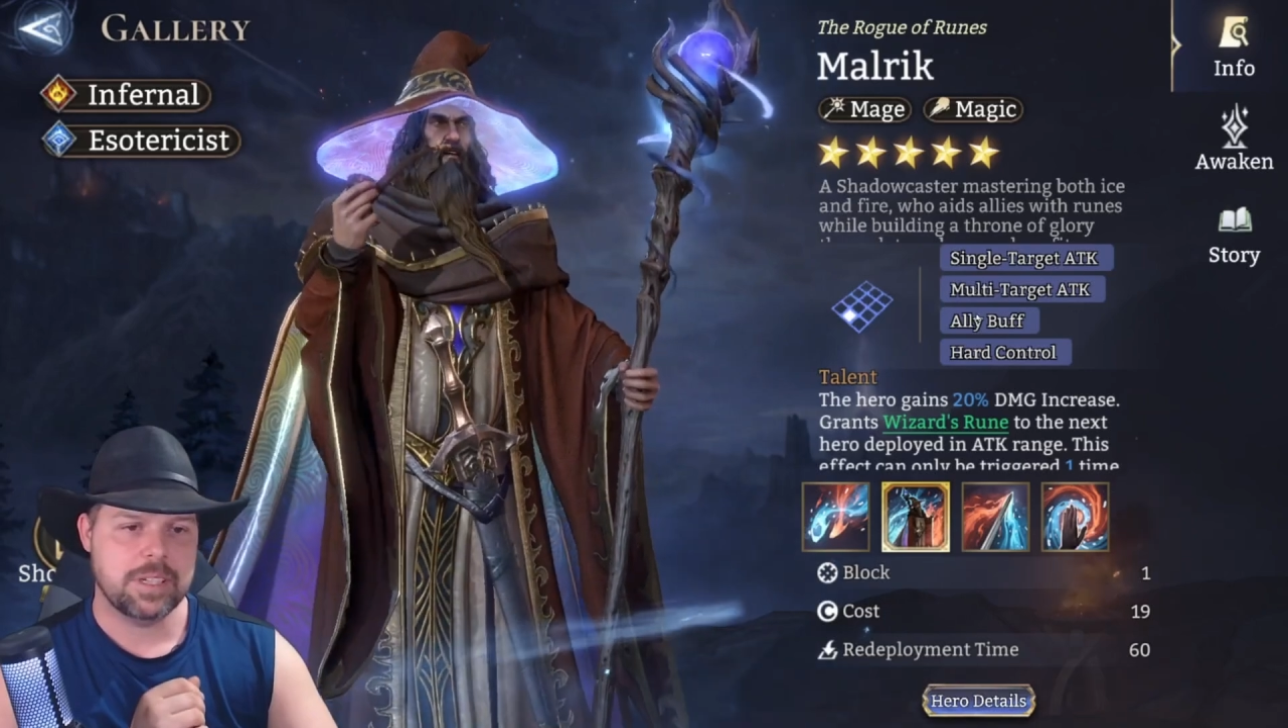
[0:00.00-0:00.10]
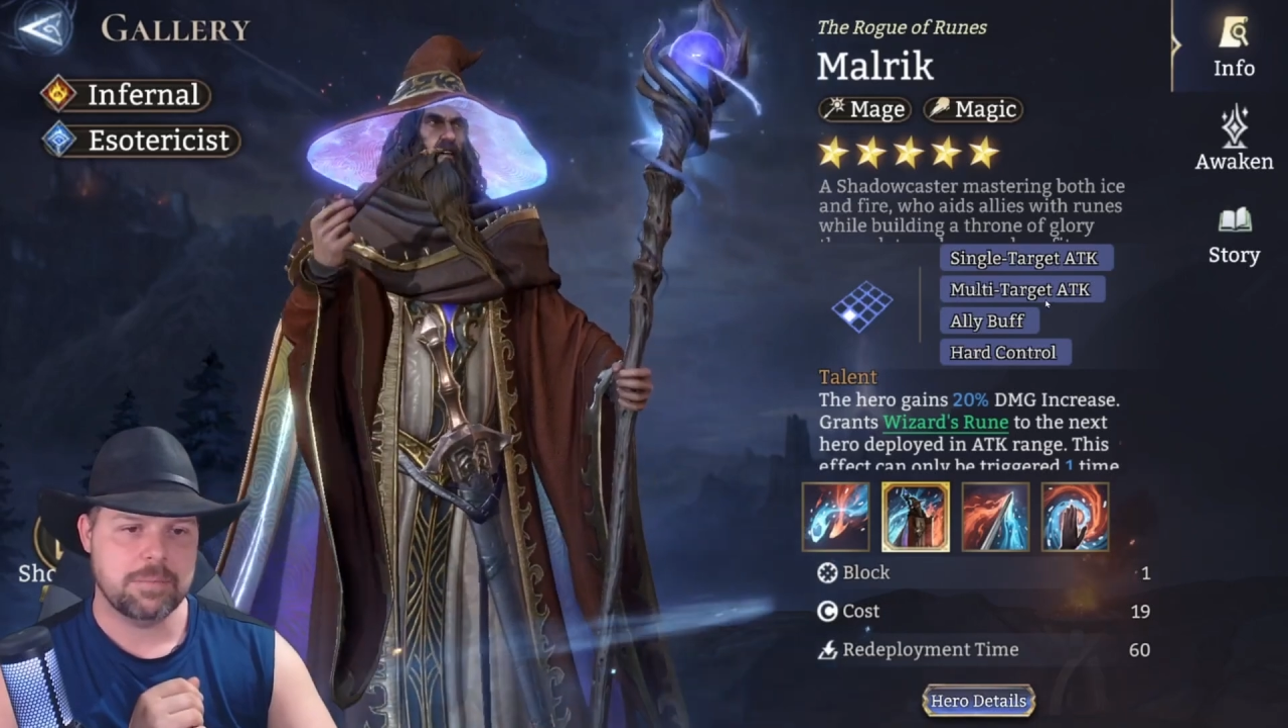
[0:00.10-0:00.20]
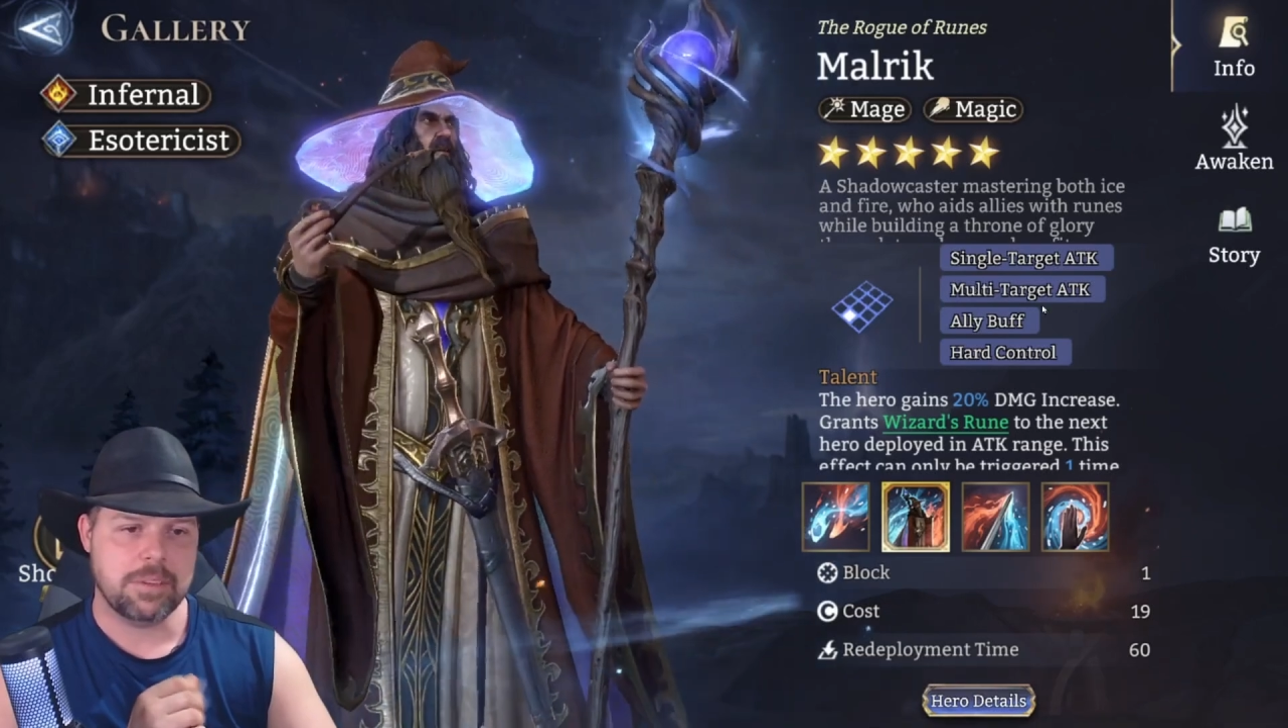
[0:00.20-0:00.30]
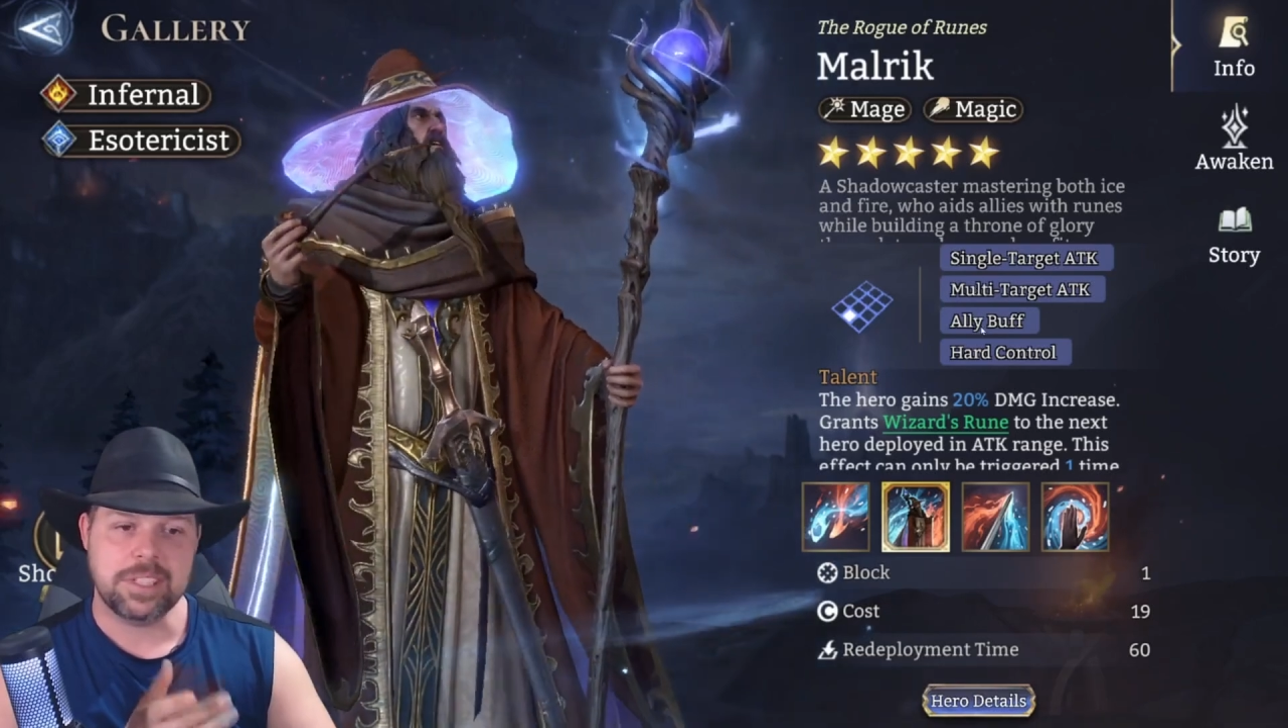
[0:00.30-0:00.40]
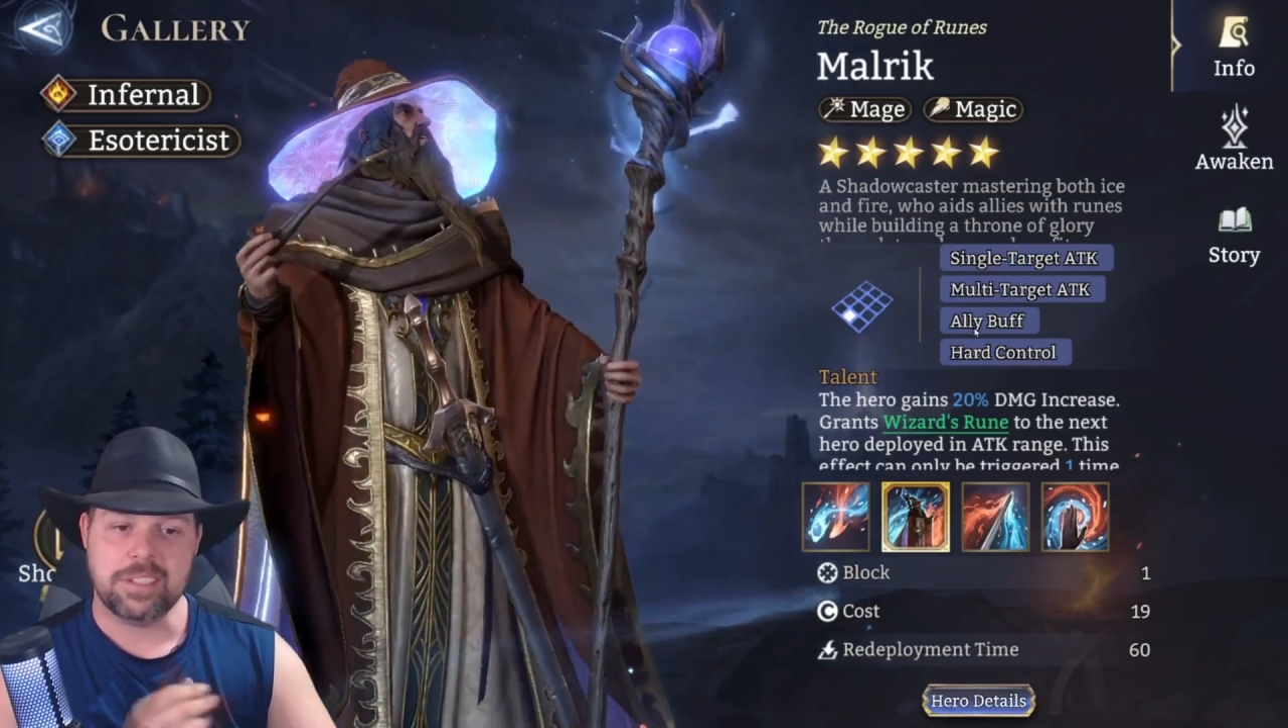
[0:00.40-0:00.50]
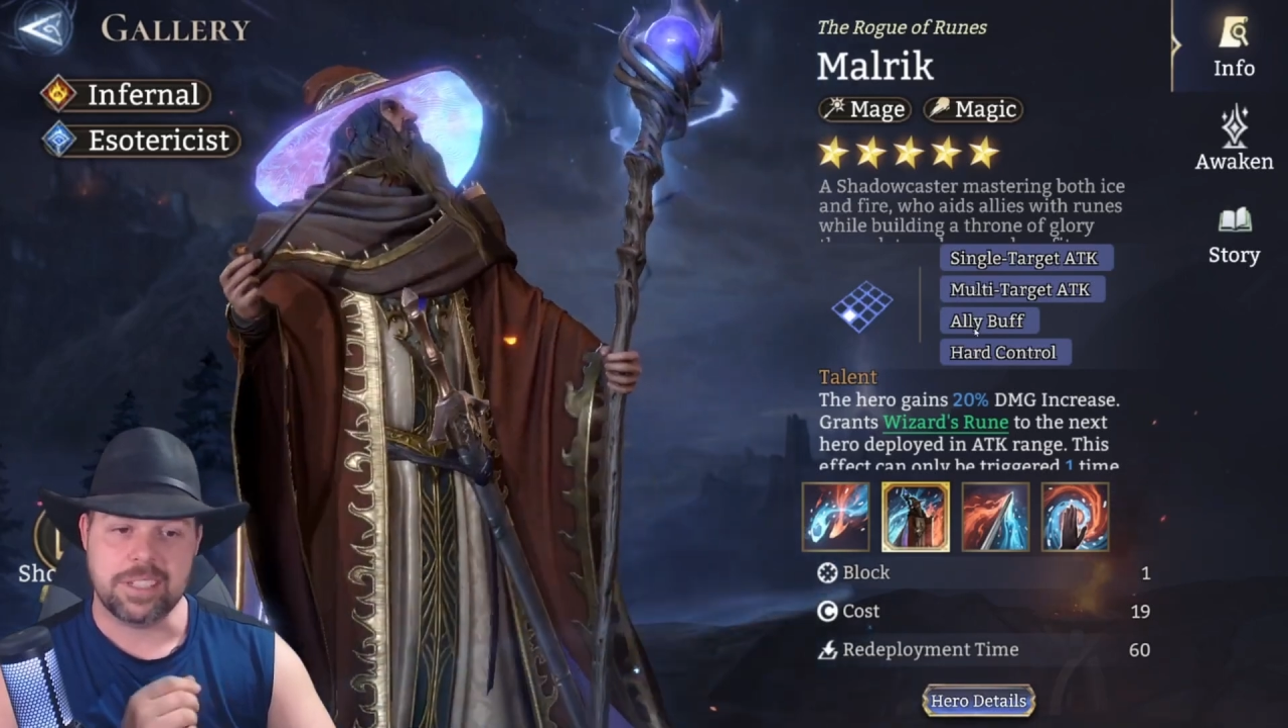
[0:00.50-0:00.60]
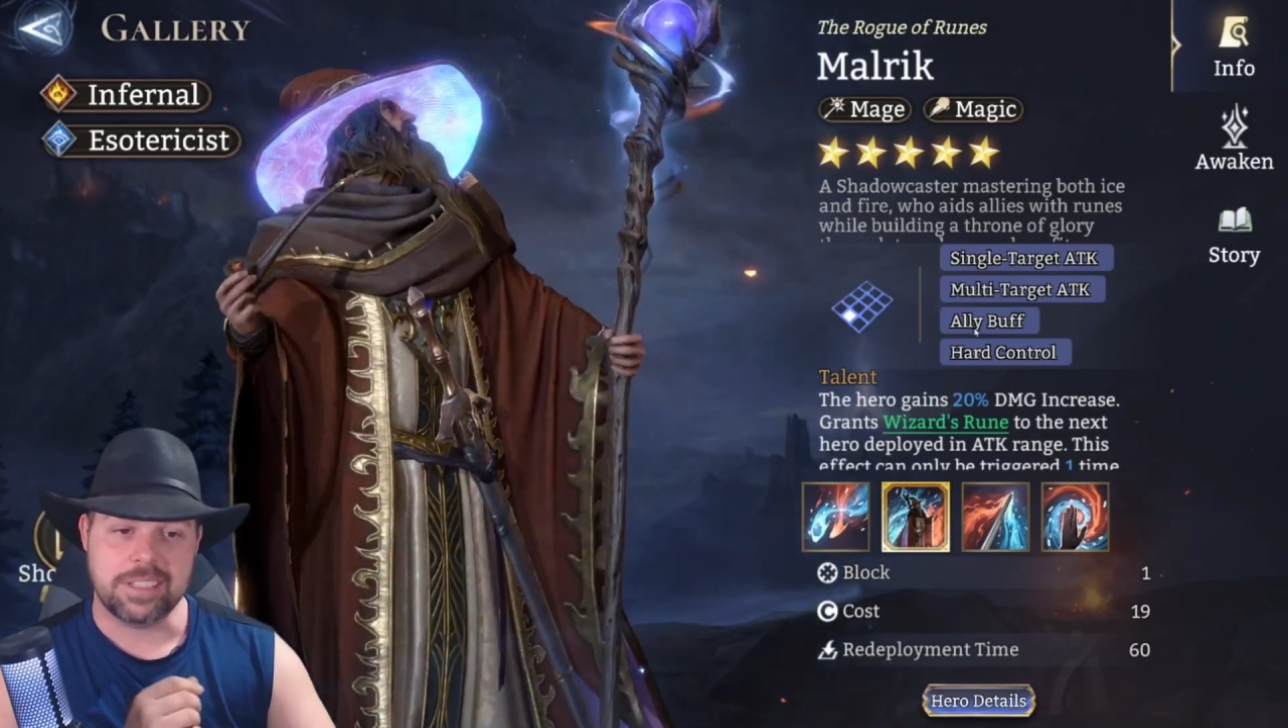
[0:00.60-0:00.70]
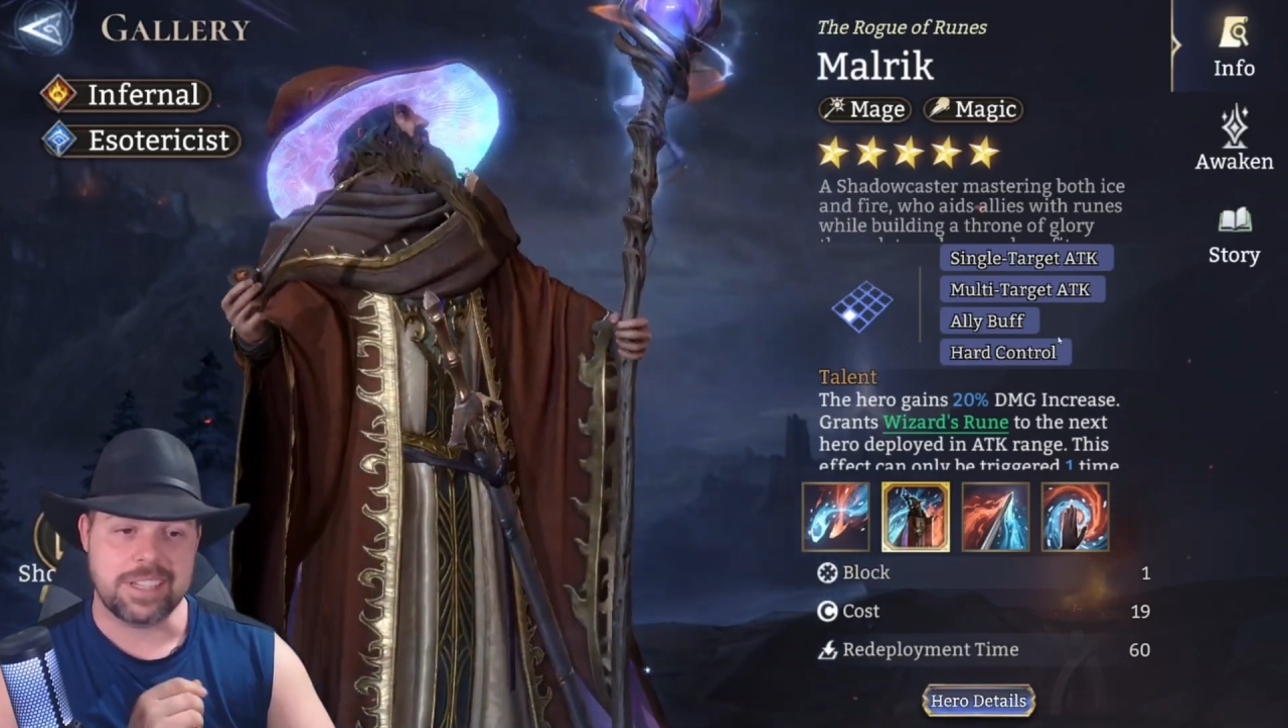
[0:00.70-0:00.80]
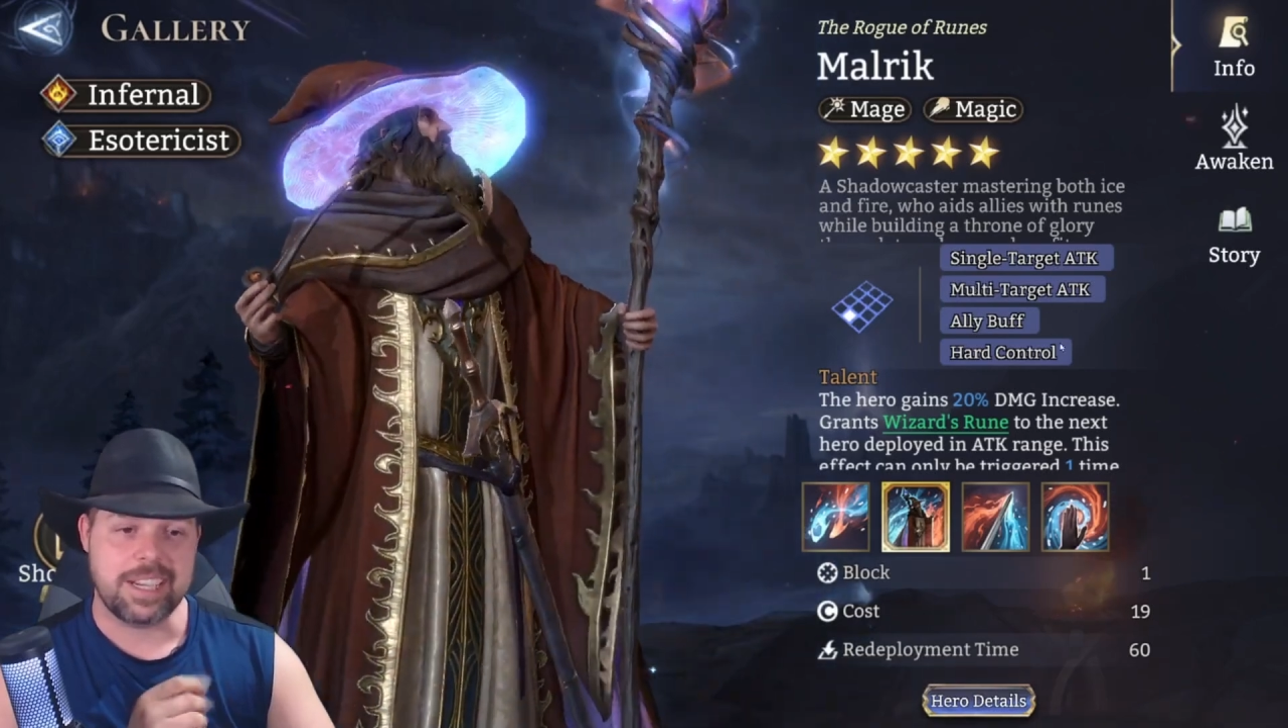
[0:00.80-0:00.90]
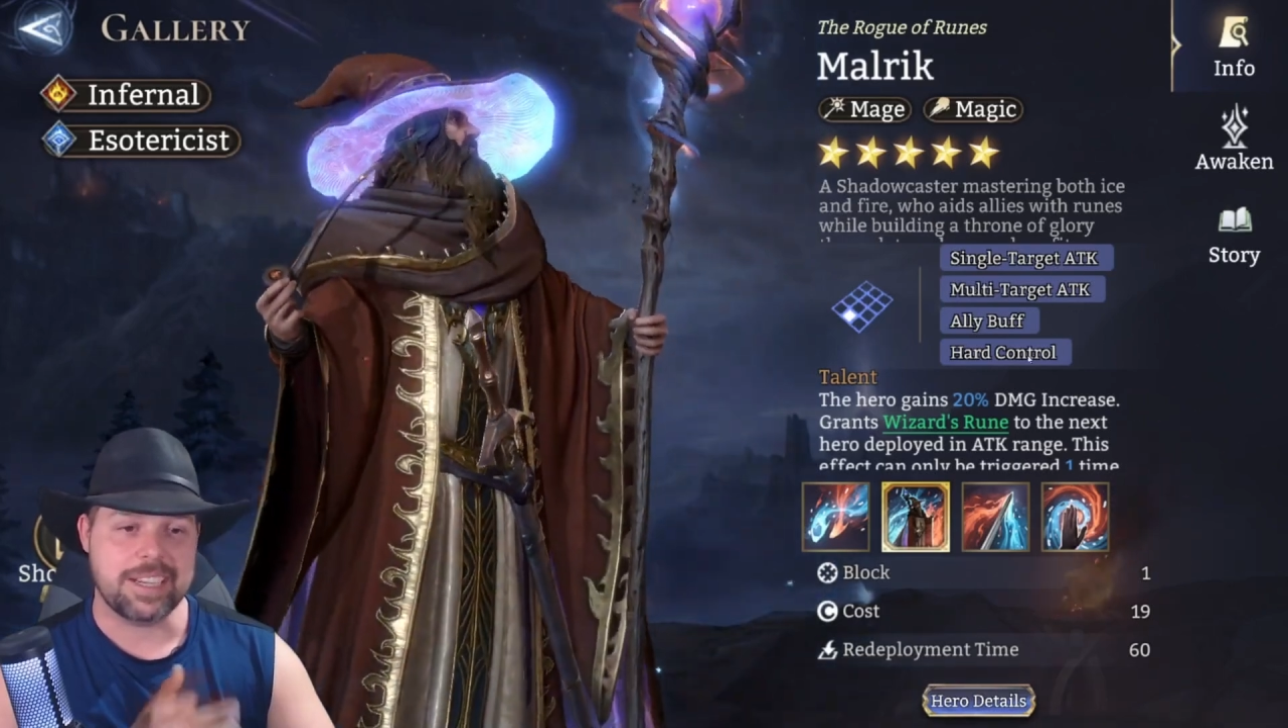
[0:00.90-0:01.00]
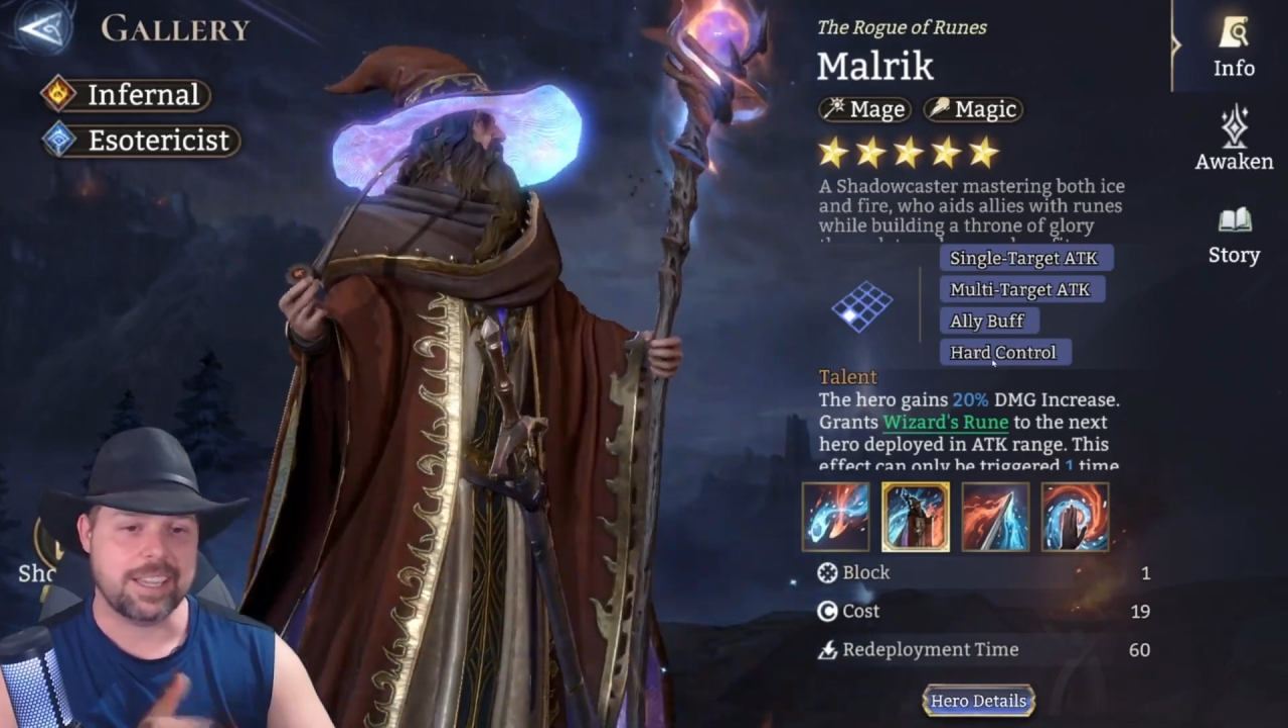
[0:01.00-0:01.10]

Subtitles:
multi-target attack,